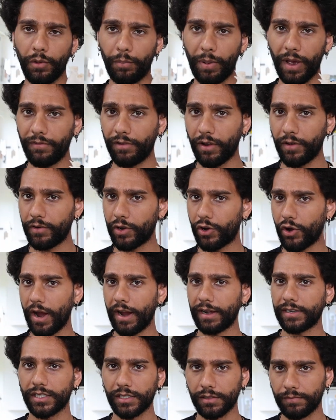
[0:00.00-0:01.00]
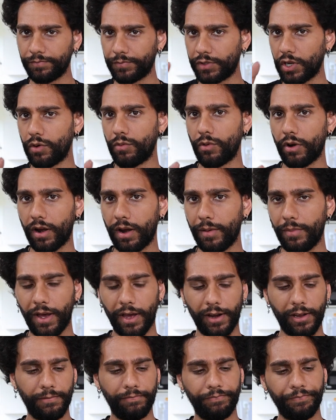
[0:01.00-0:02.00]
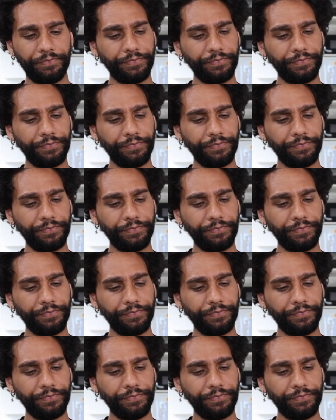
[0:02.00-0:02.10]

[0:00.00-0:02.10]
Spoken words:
your pavlova cracks, don't worry about it.